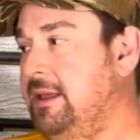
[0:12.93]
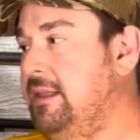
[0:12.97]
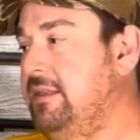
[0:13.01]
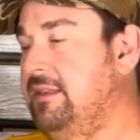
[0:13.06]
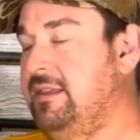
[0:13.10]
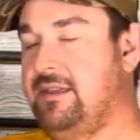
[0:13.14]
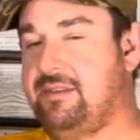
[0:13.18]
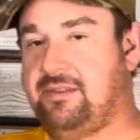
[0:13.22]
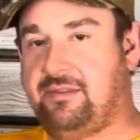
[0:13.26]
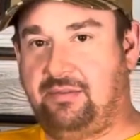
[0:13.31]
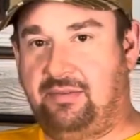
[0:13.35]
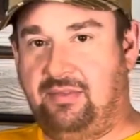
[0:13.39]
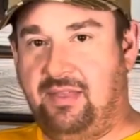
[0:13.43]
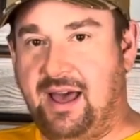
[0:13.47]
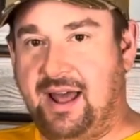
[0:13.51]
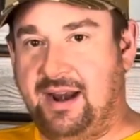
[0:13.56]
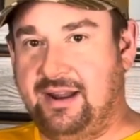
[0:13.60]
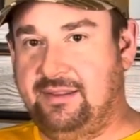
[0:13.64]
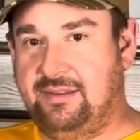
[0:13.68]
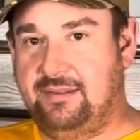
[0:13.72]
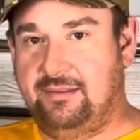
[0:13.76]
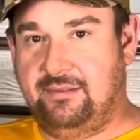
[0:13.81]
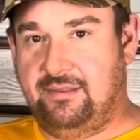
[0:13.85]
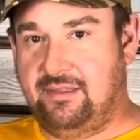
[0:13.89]
There's a lot
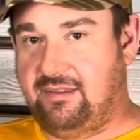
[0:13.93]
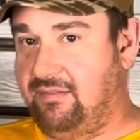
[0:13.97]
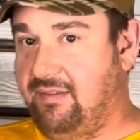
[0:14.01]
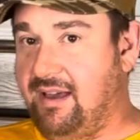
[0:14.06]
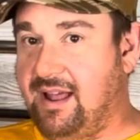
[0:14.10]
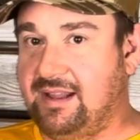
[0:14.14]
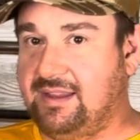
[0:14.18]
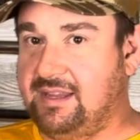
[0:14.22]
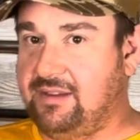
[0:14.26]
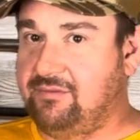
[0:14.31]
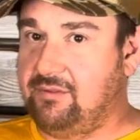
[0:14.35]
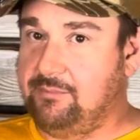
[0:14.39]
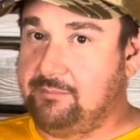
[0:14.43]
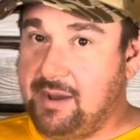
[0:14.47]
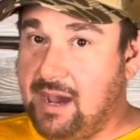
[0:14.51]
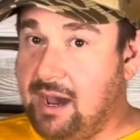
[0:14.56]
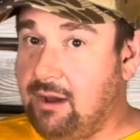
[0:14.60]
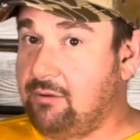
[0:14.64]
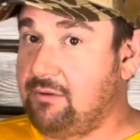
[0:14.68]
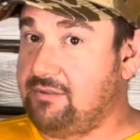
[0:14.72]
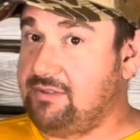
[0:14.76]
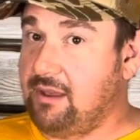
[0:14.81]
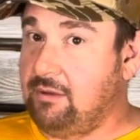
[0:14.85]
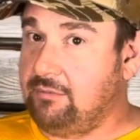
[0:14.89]
of different
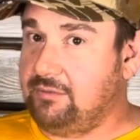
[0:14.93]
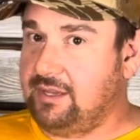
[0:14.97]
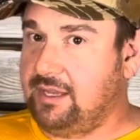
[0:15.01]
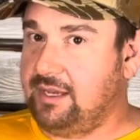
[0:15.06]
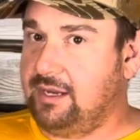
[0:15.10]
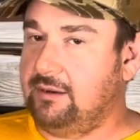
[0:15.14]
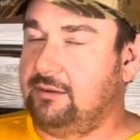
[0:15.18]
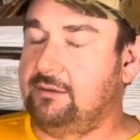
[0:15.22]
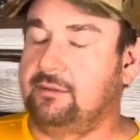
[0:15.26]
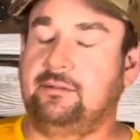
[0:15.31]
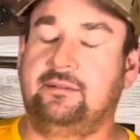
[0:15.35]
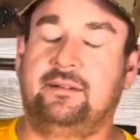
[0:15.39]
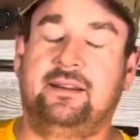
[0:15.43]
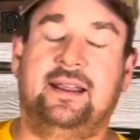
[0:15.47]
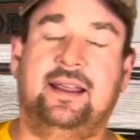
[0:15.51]
powders out there,